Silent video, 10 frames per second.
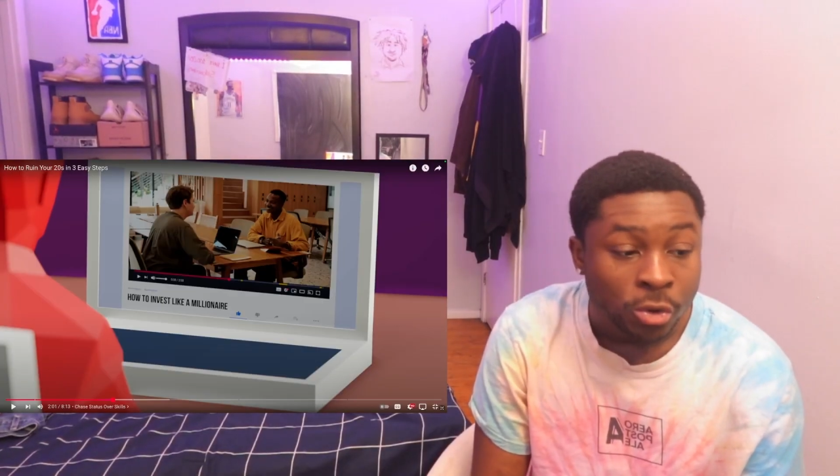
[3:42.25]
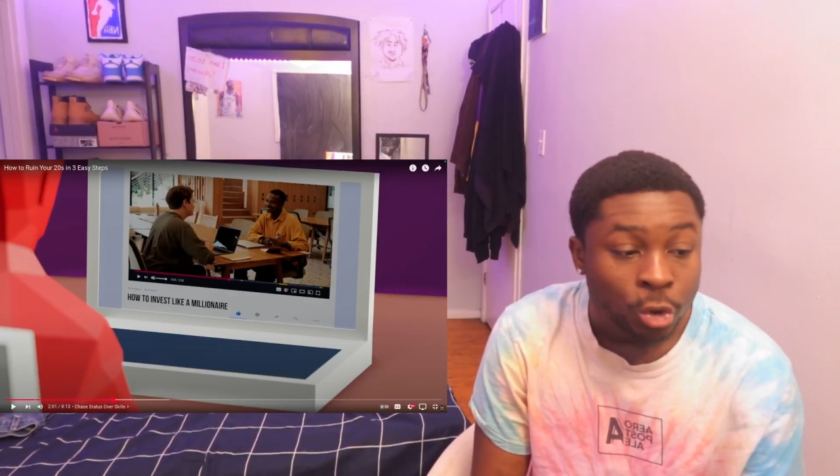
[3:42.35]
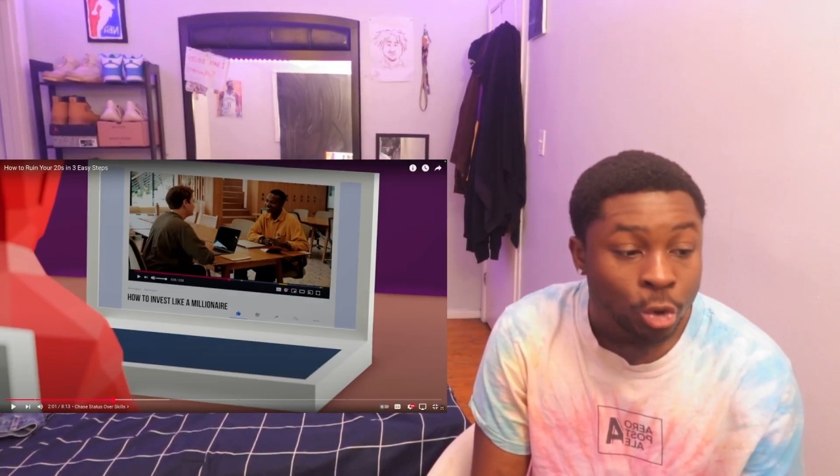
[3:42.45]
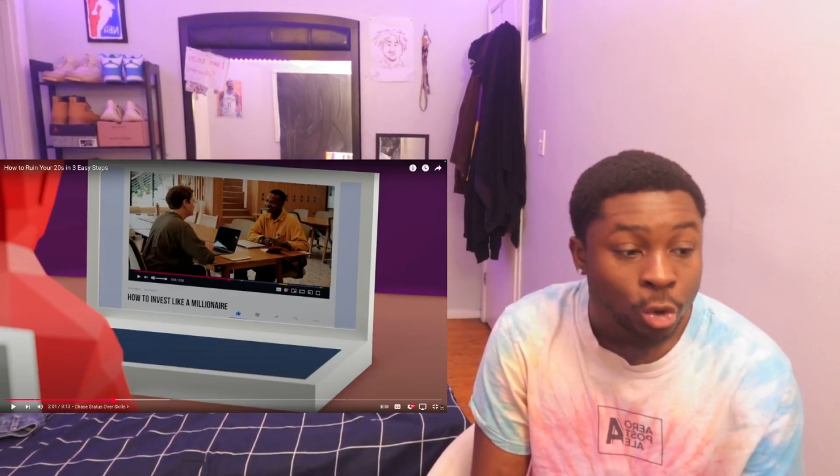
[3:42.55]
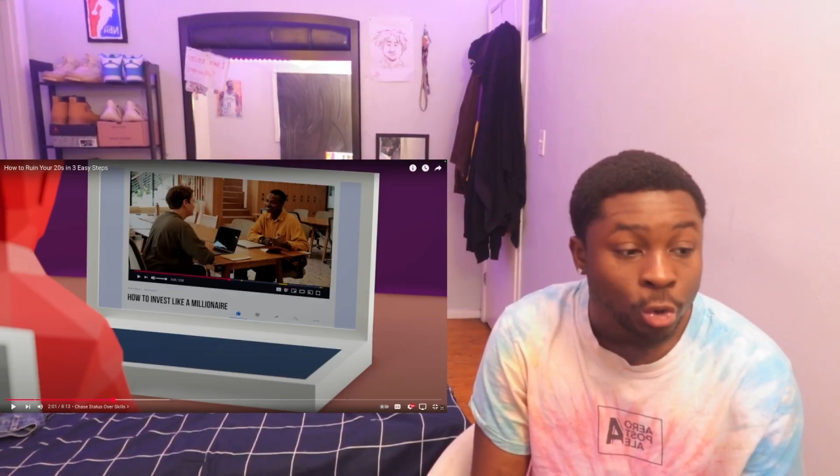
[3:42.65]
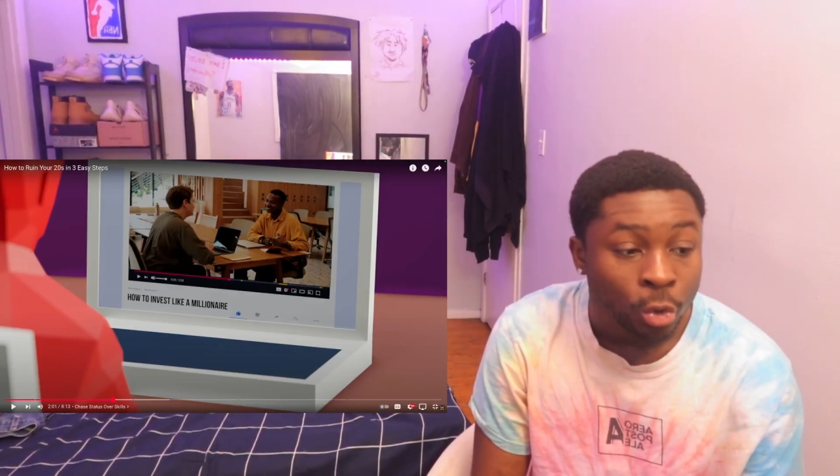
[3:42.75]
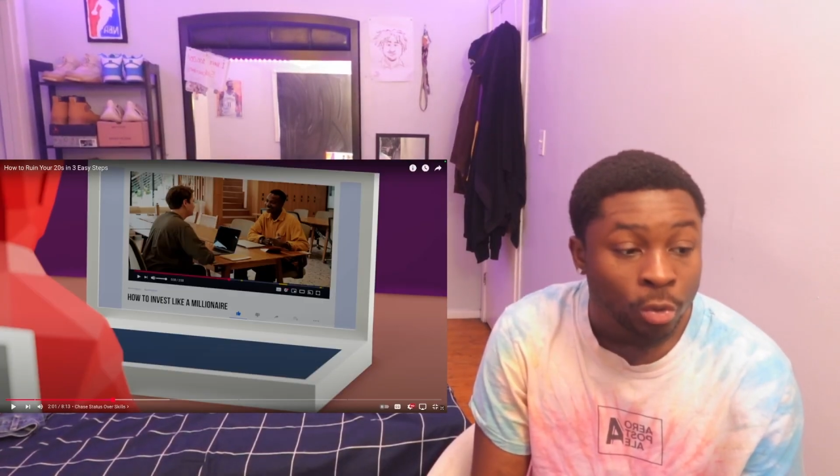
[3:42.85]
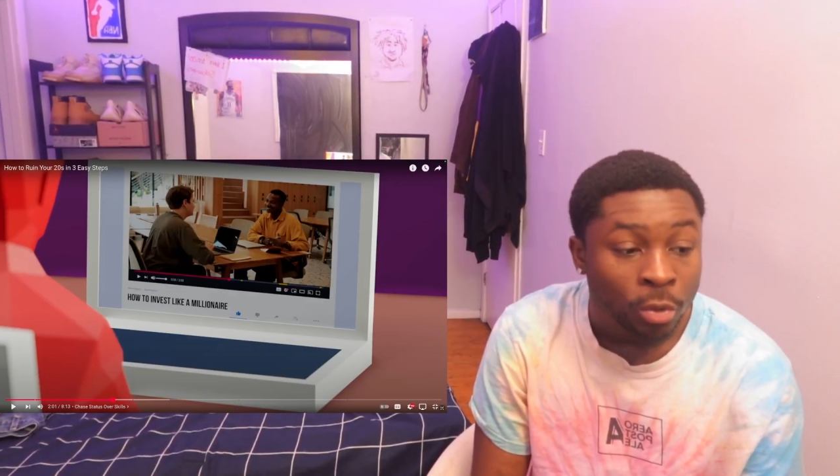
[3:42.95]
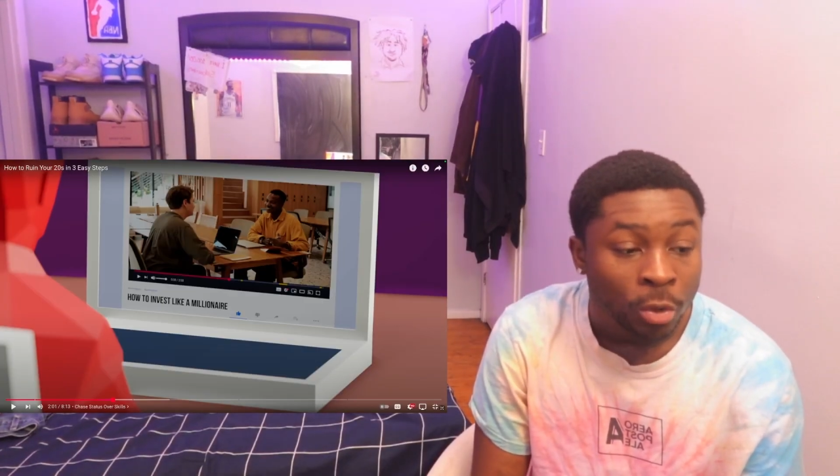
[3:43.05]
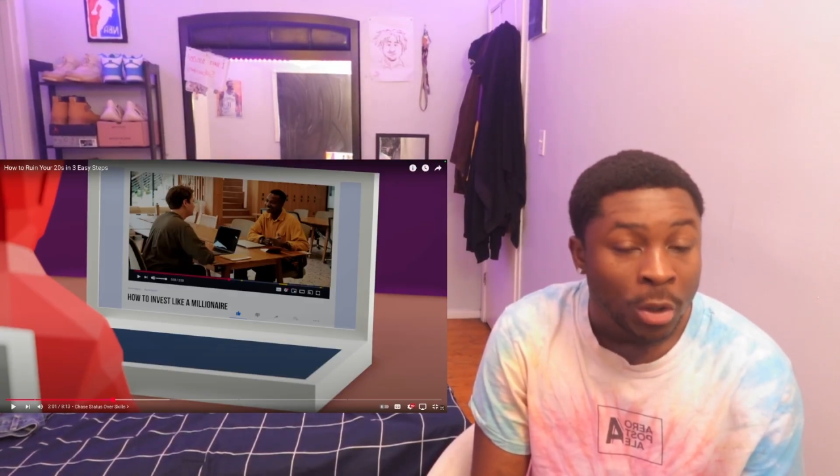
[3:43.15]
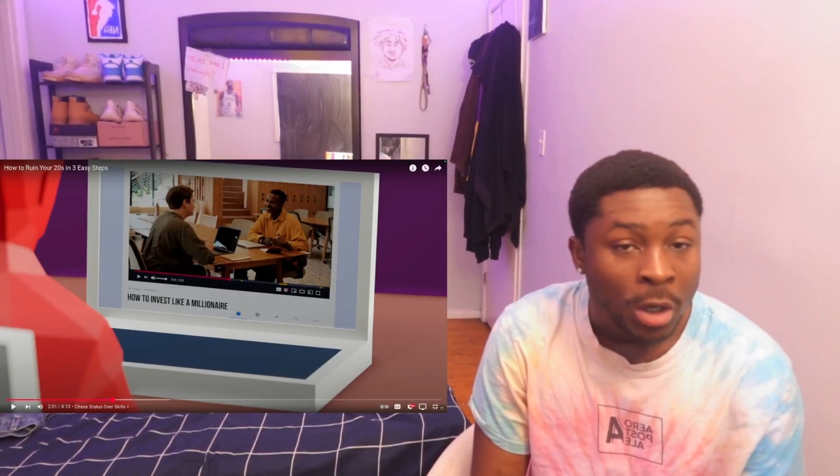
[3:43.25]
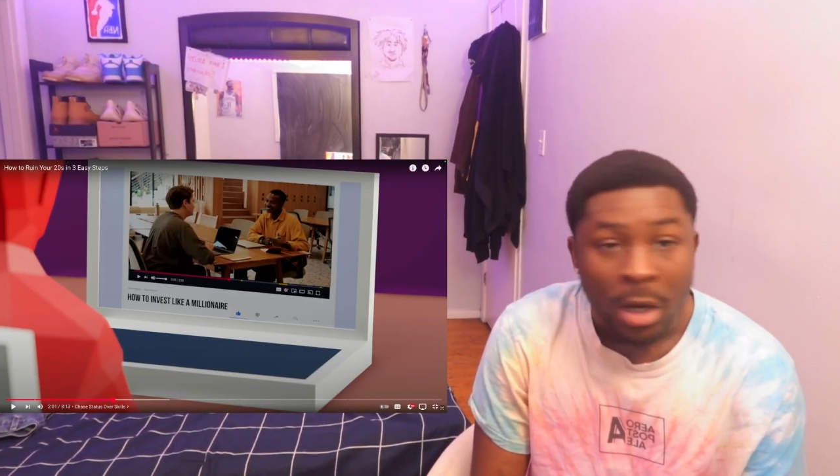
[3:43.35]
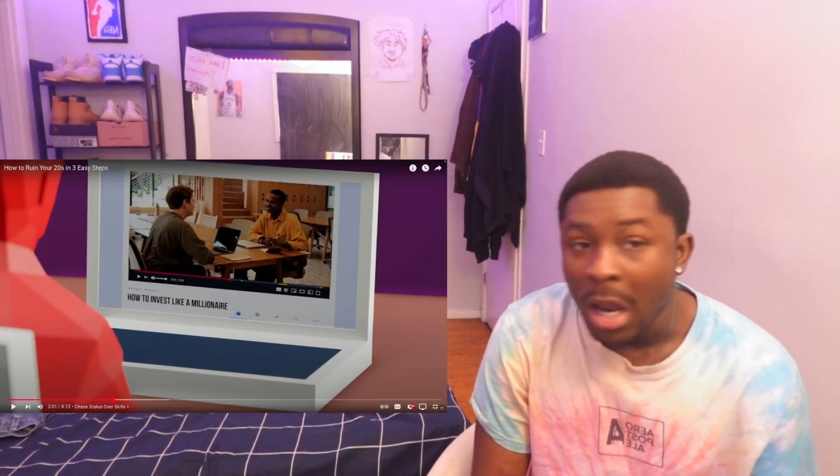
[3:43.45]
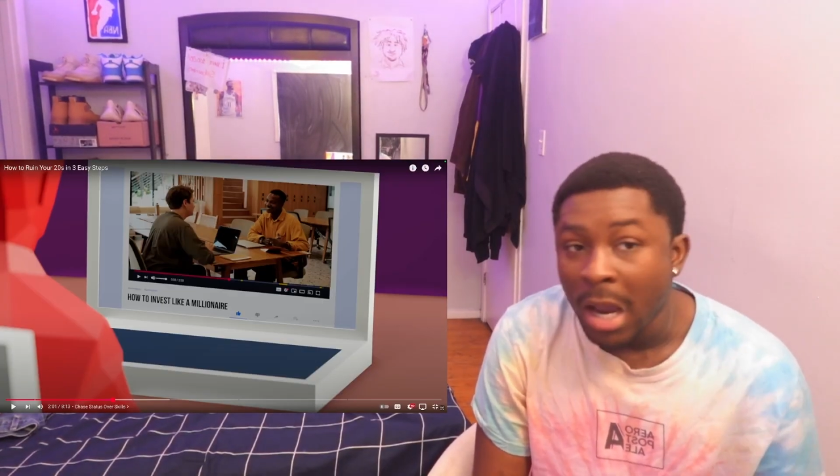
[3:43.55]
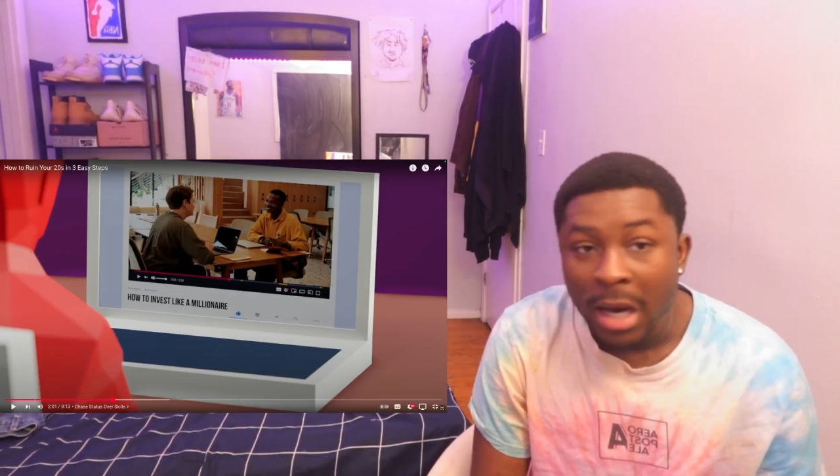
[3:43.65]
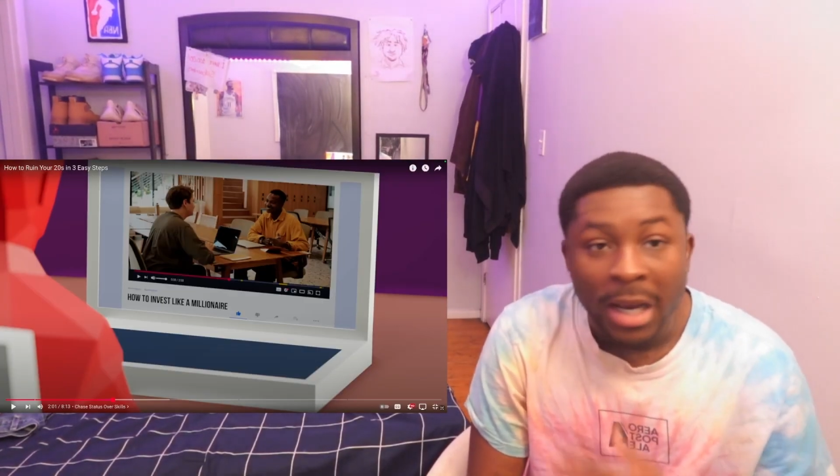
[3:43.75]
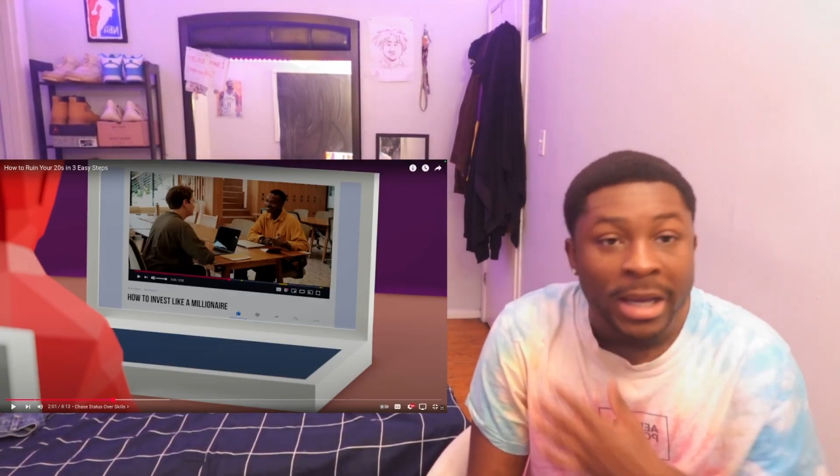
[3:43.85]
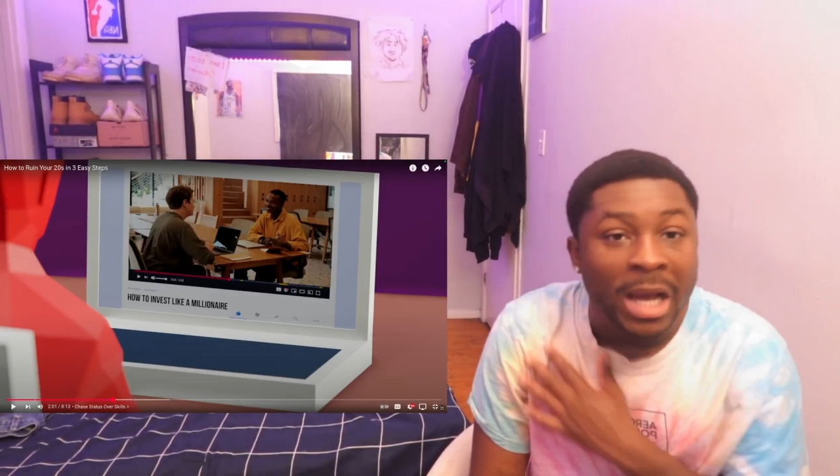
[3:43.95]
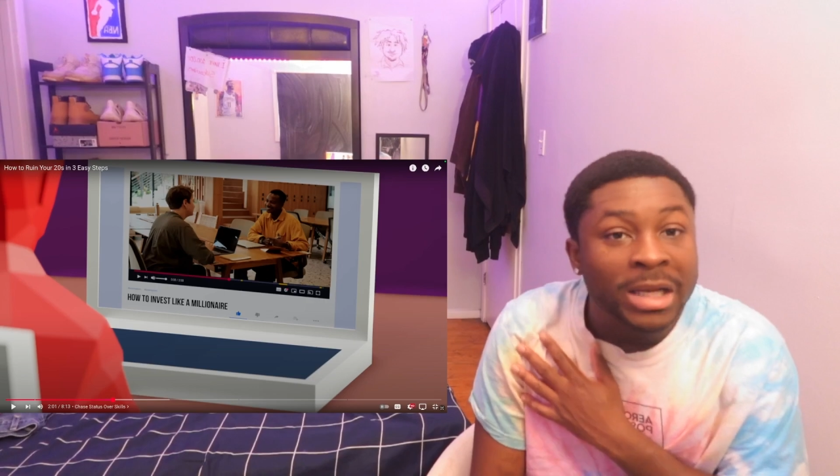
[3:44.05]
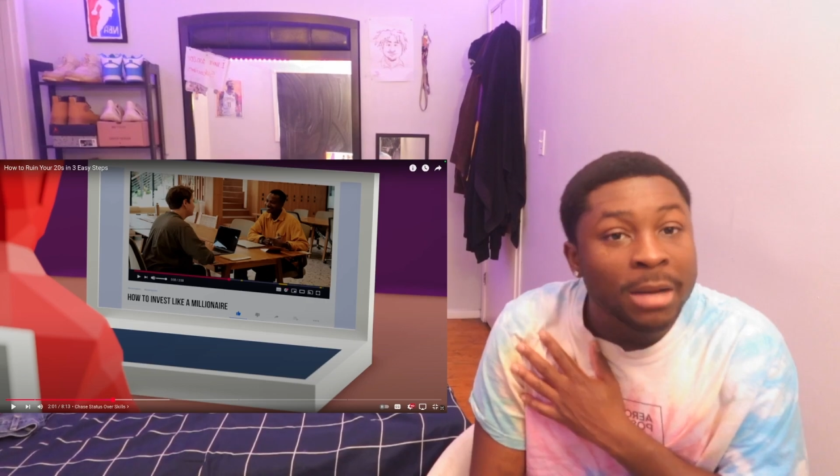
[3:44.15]
and
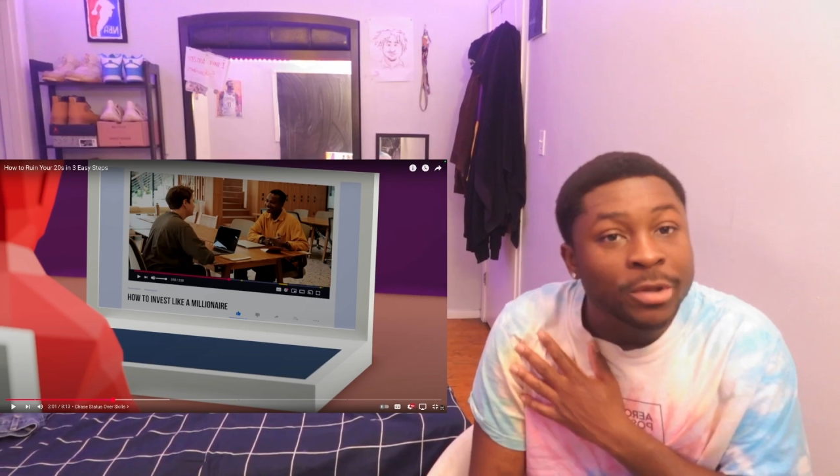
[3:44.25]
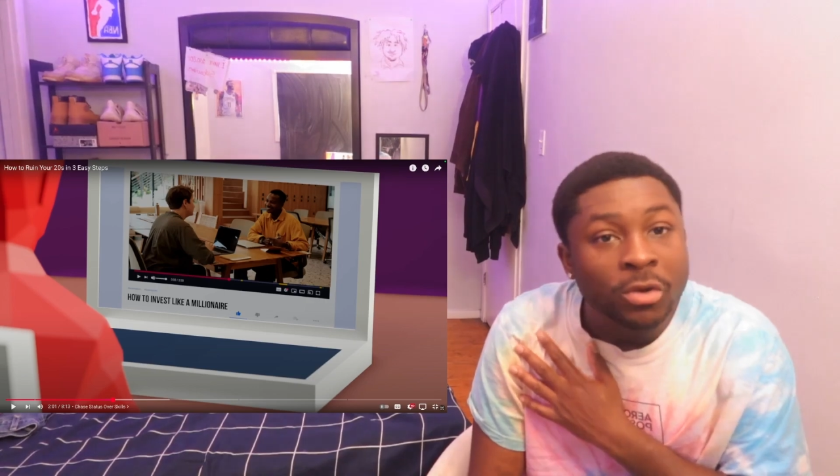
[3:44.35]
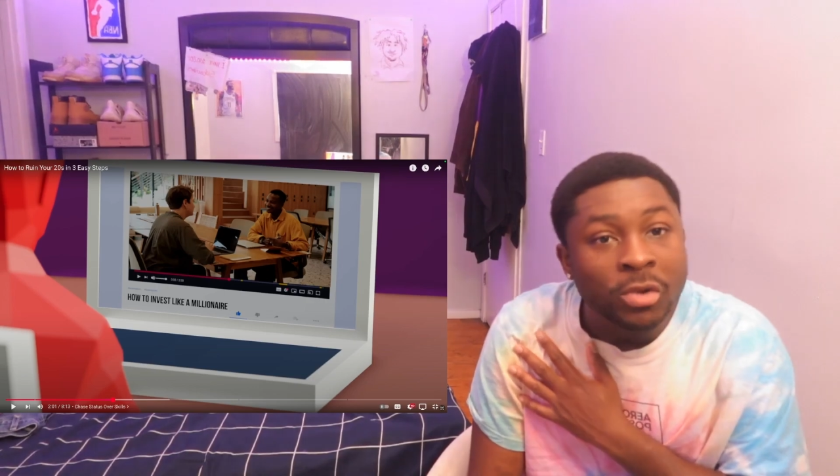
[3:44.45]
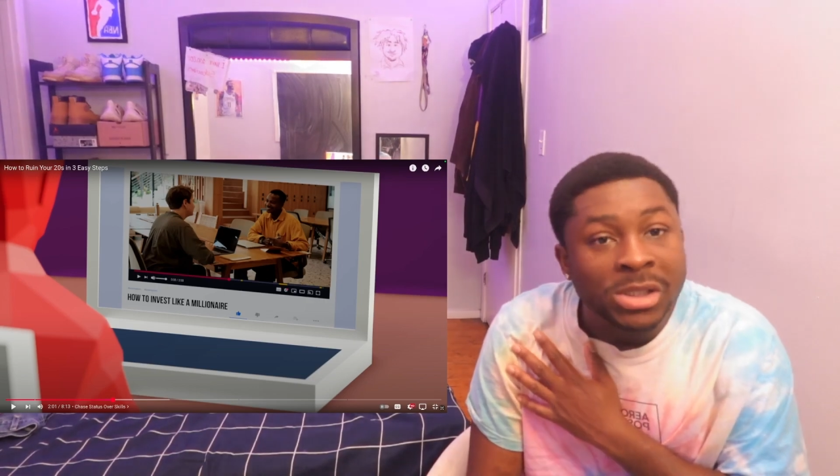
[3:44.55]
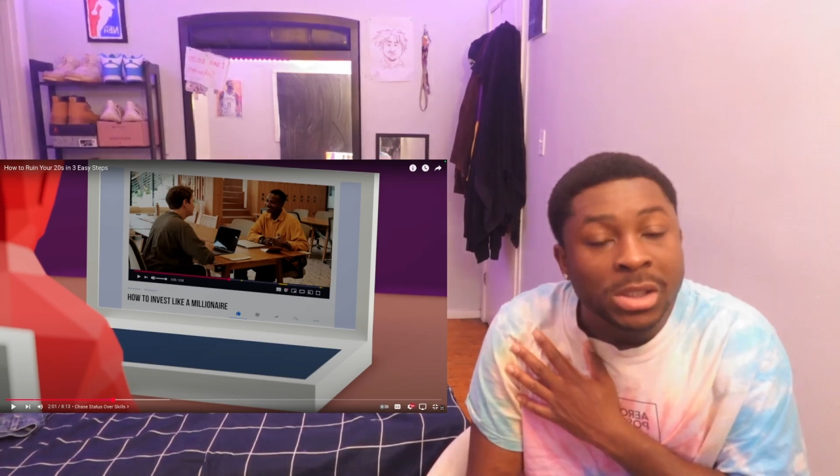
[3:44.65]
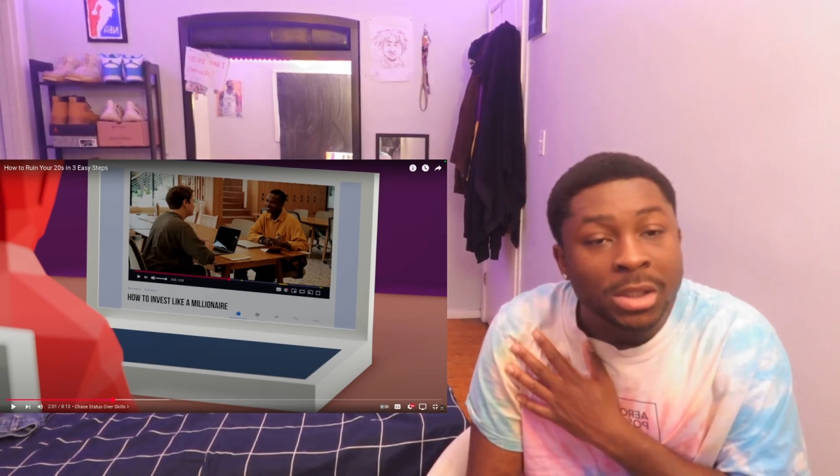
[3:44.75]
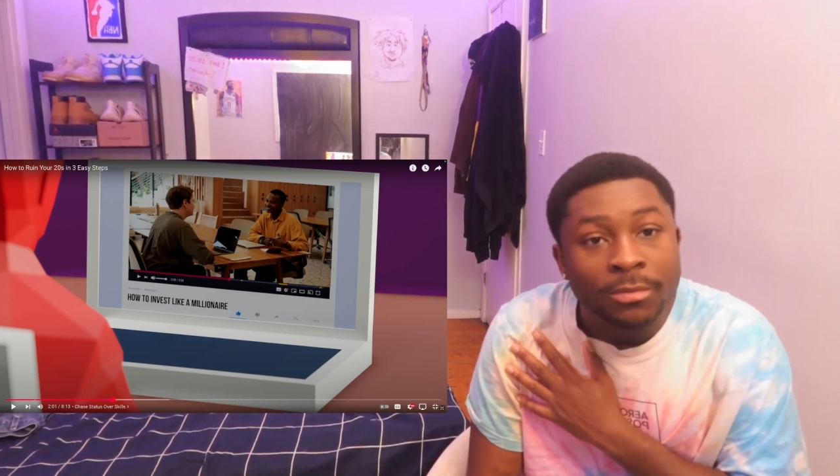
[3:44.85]
I'm guilty,